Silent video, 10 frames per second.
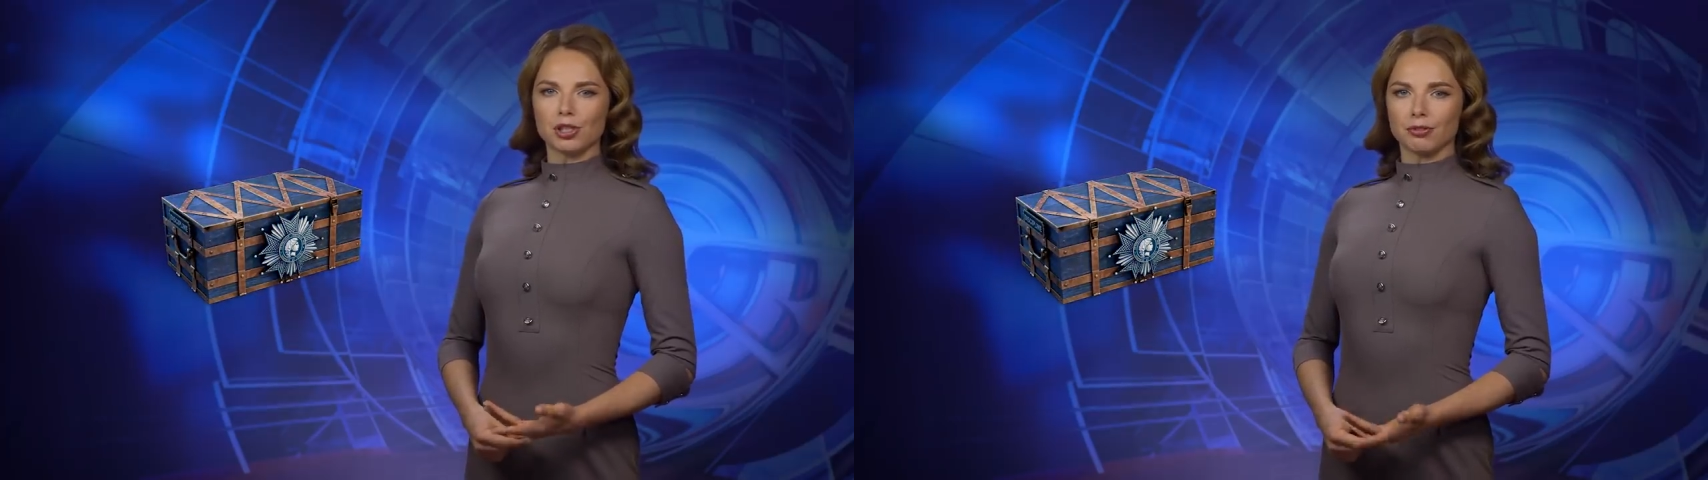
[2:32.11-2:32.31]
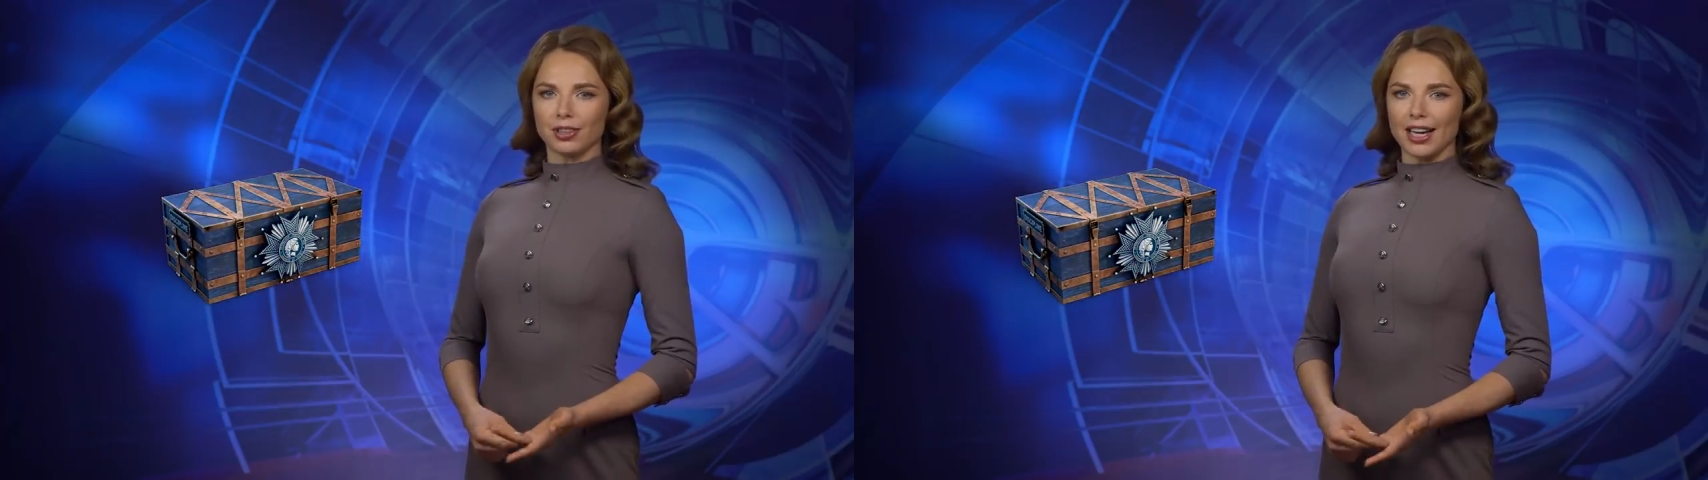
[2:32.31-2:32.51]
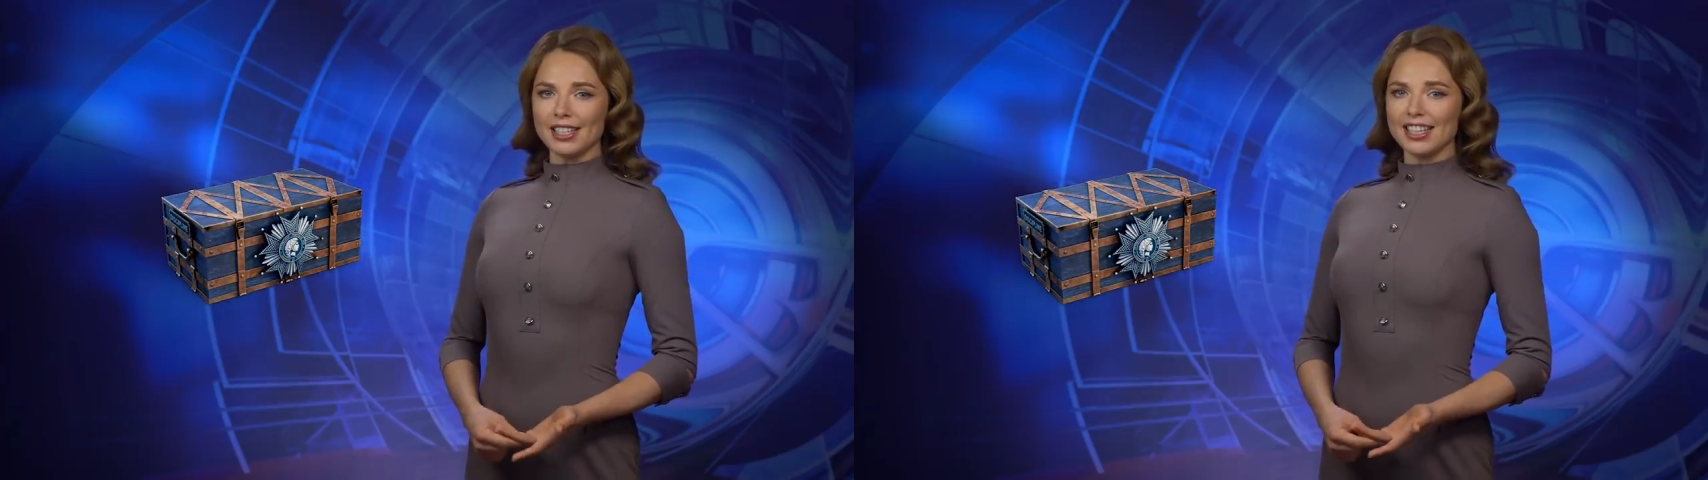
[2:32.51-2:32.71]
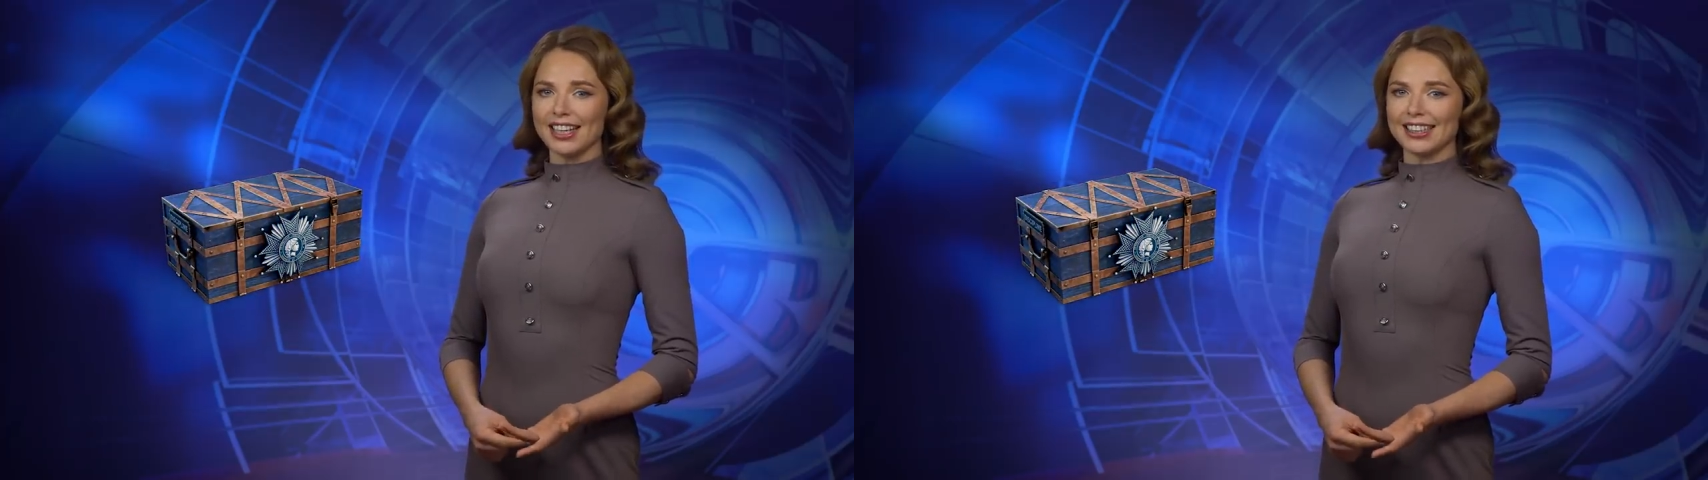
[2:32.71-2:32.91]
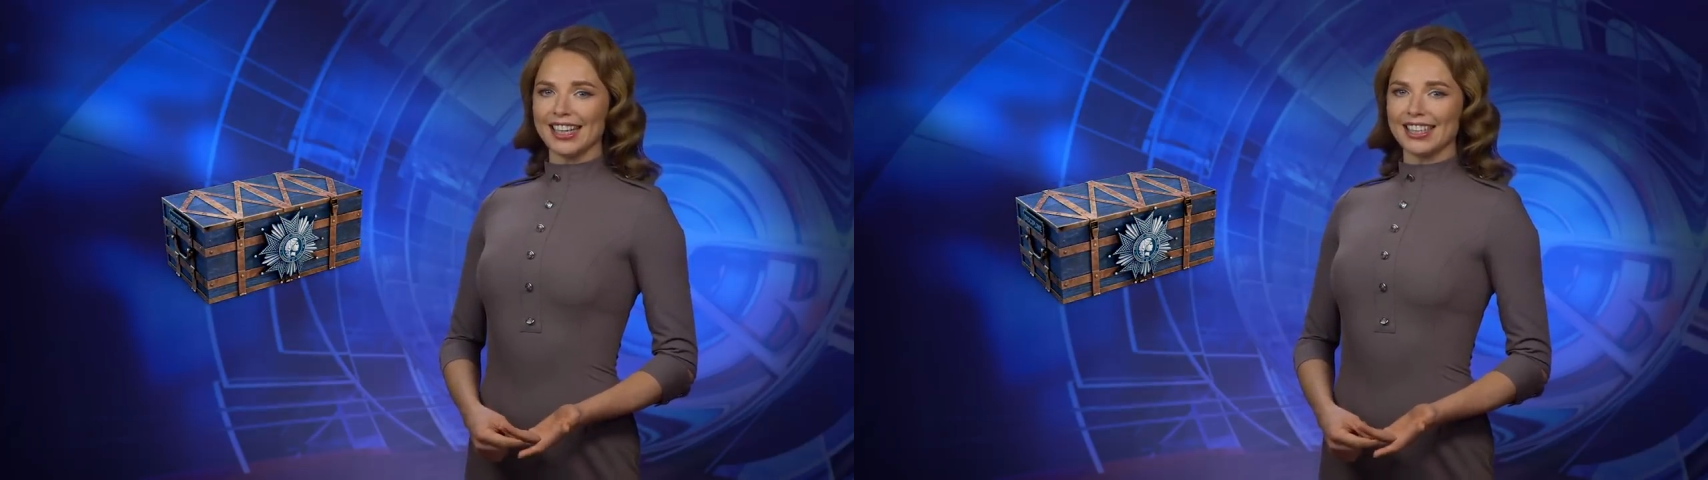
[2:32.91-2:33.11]
you in the
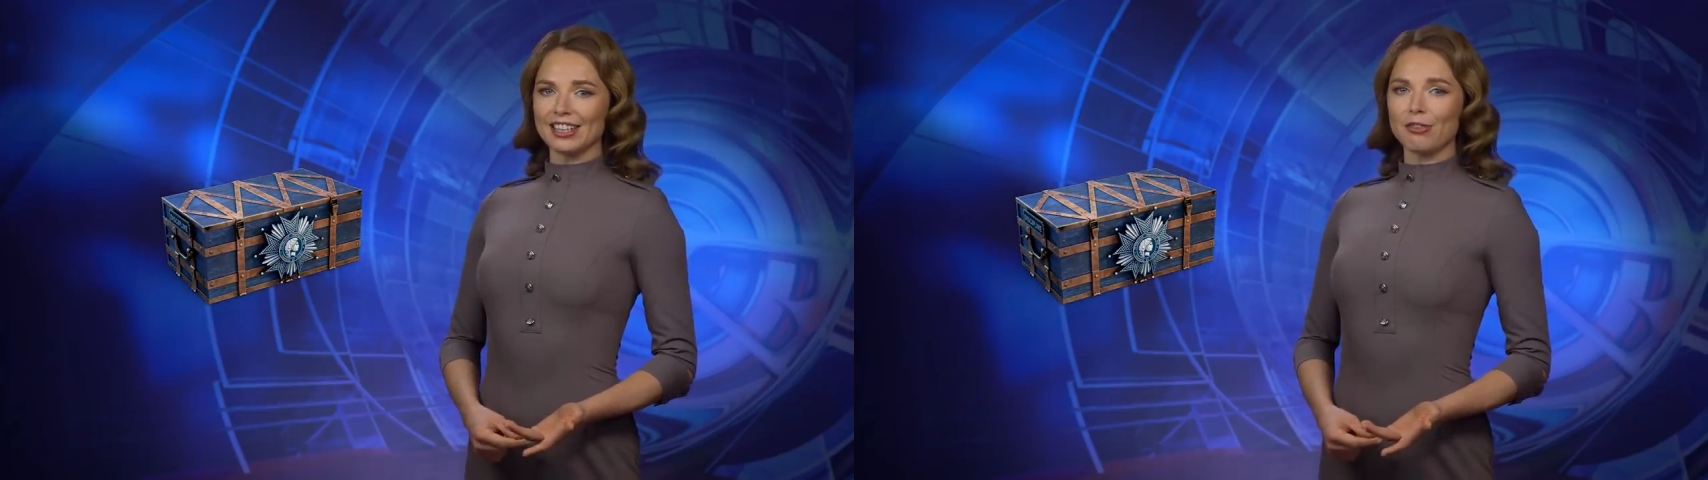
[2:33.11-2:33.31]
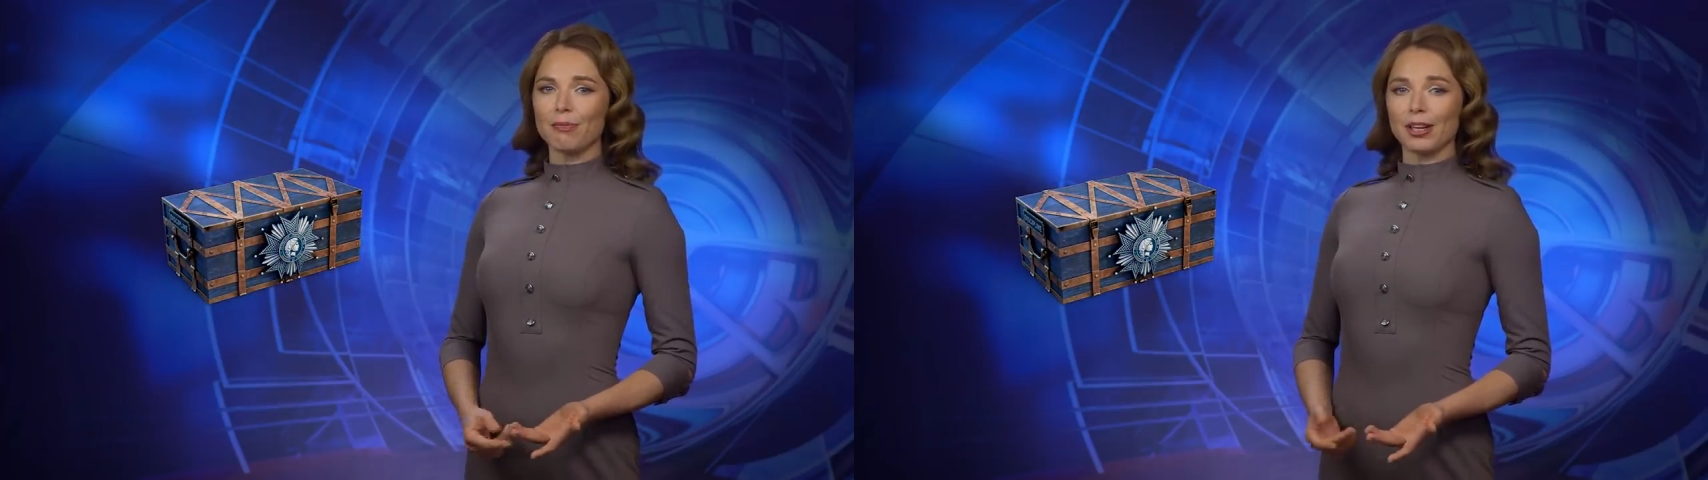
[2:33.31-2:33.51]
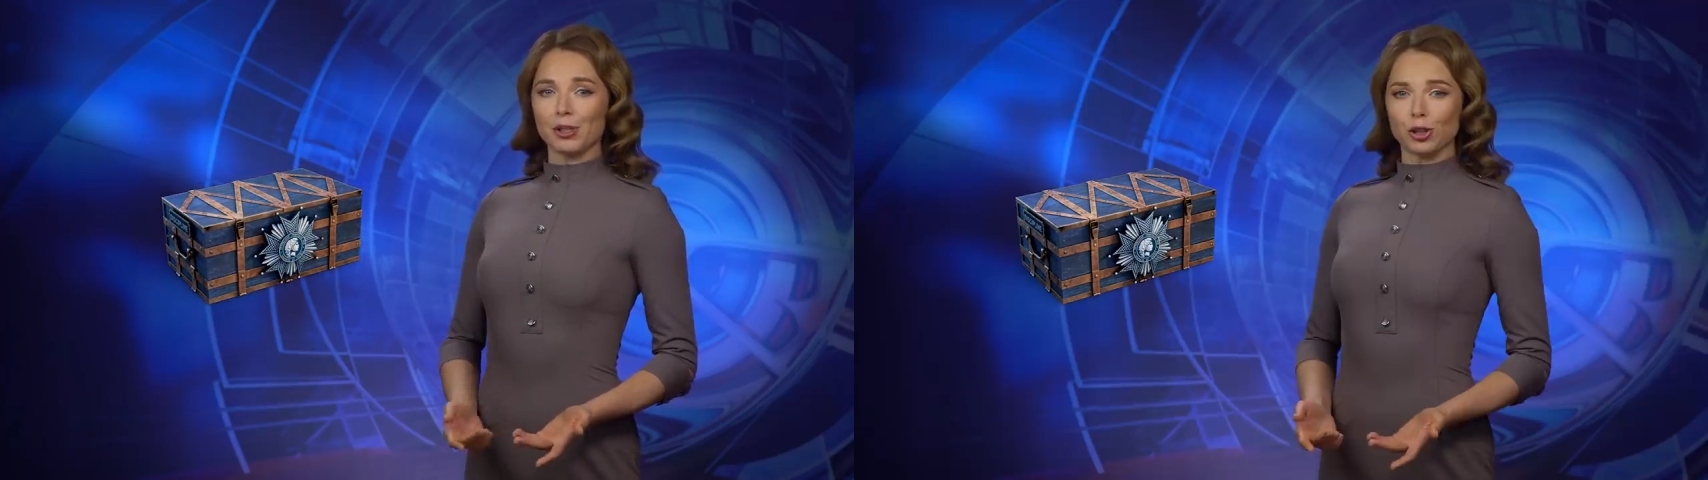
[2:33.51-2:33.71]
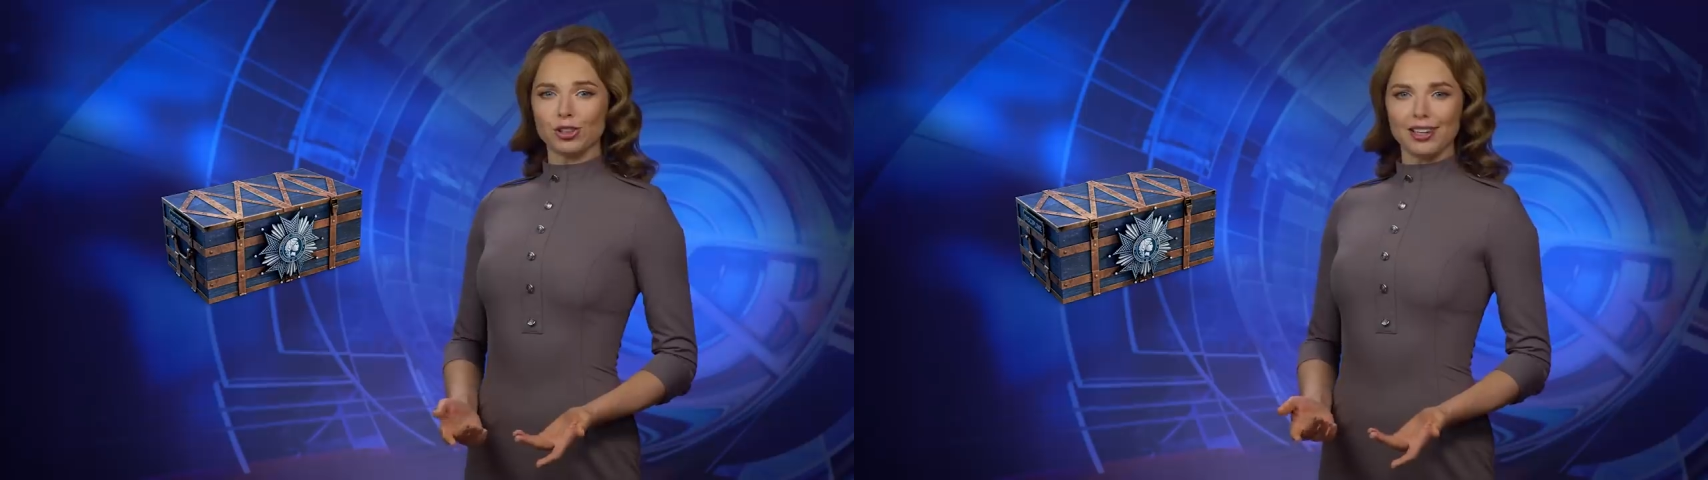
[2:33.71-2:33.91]
standard Legion of Honor